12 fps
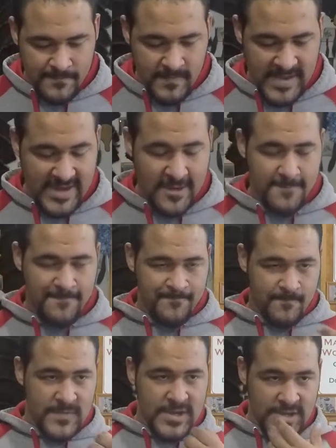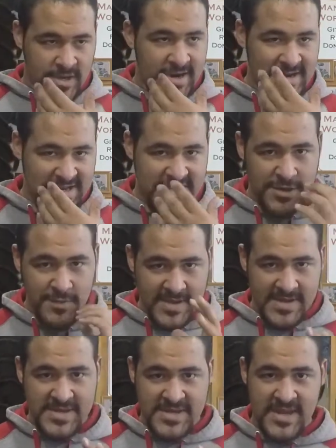Now, you
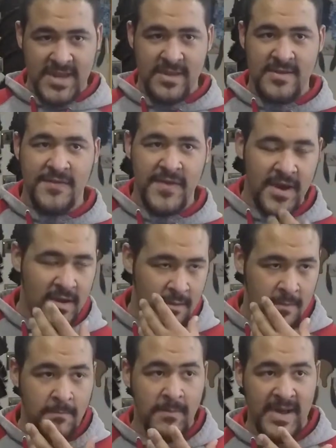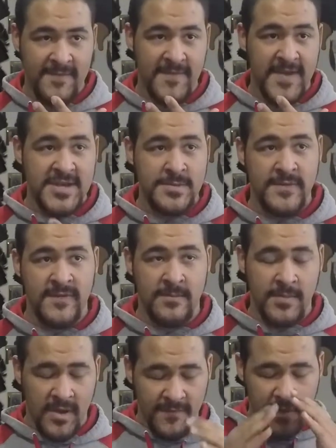can see in this video my face moving,
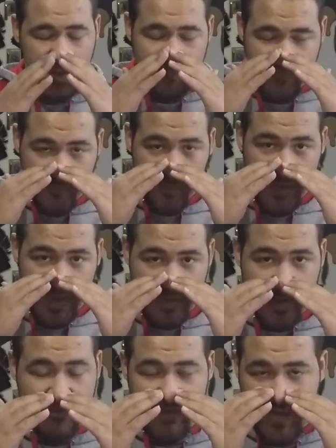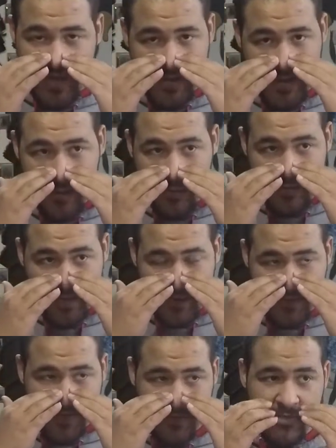but if you have a full head, you have a head net on that
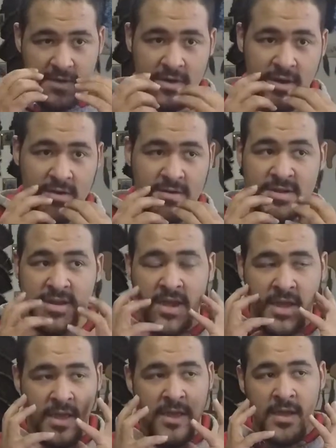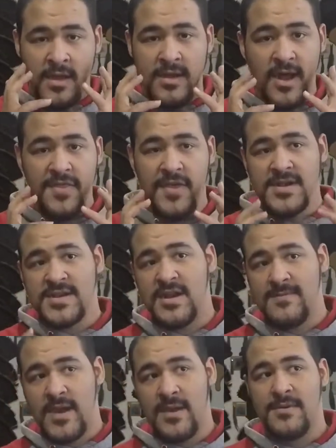goes over your nose, nothing's going
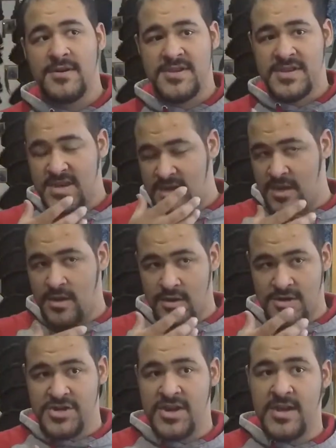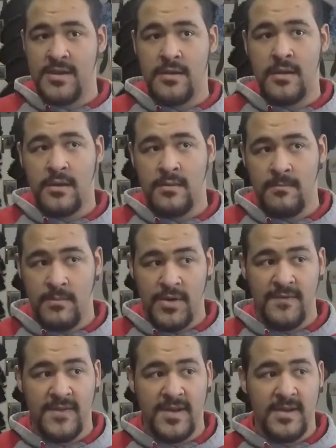to be able to see your chin
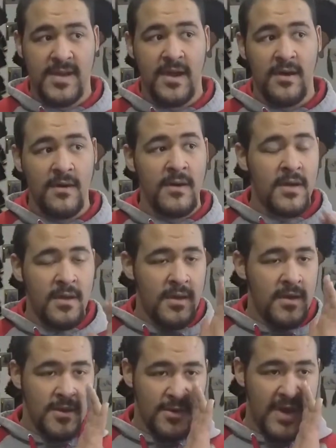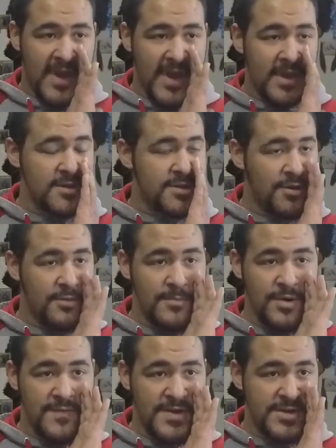moving. Now, your hand, don't
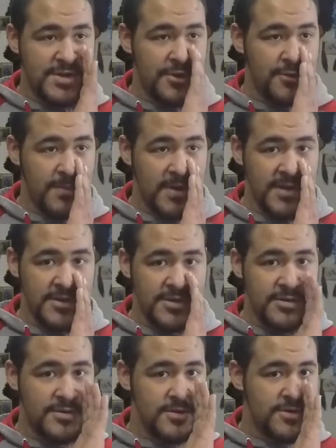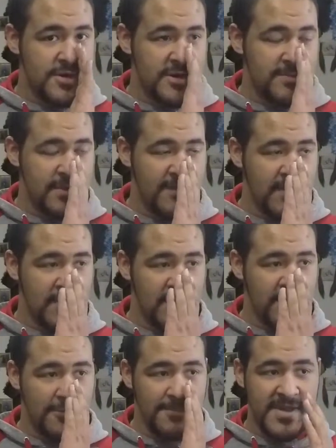move it too much, just move it a
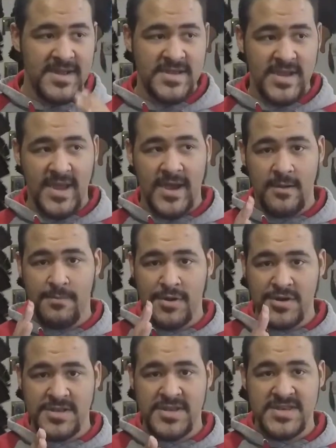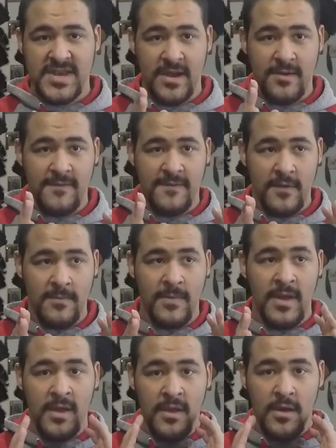little bit to kind of push the sound from
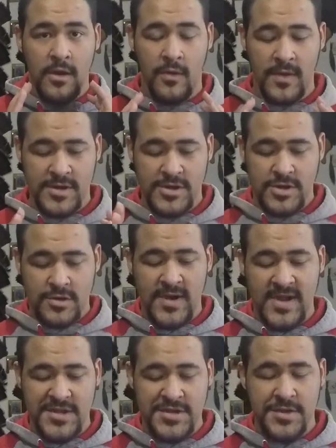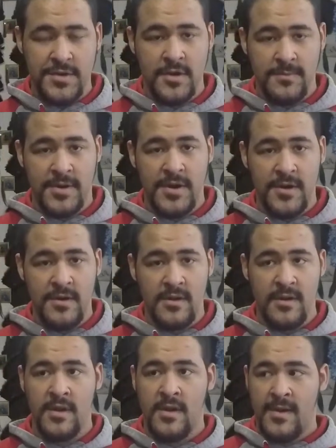going straight to your
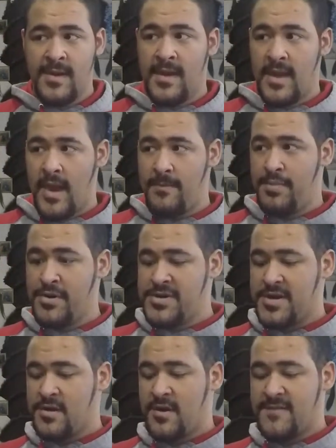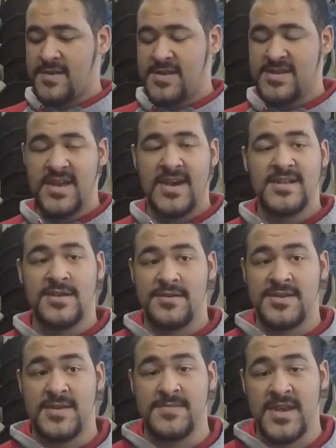bird and pushing it off to the side so it
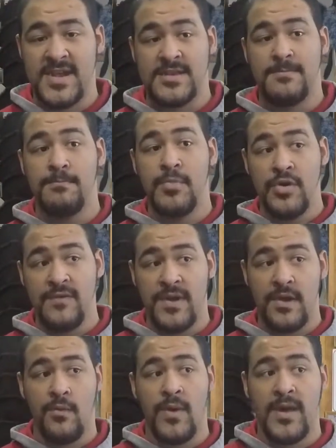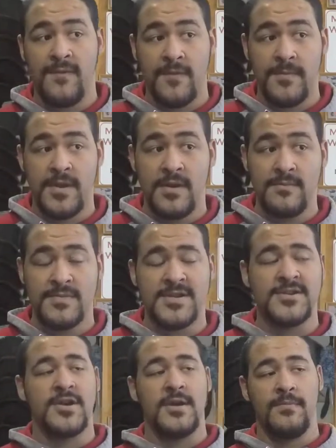seems like it's moving away from him
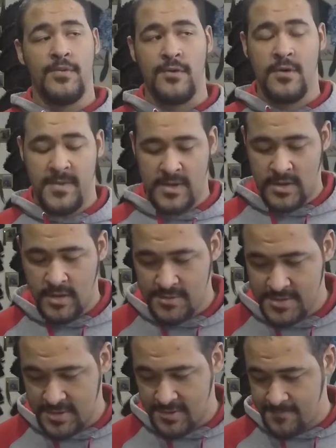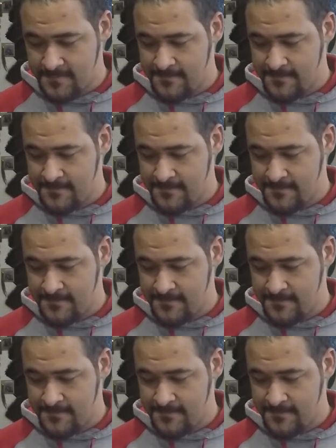to try and pull him in closer.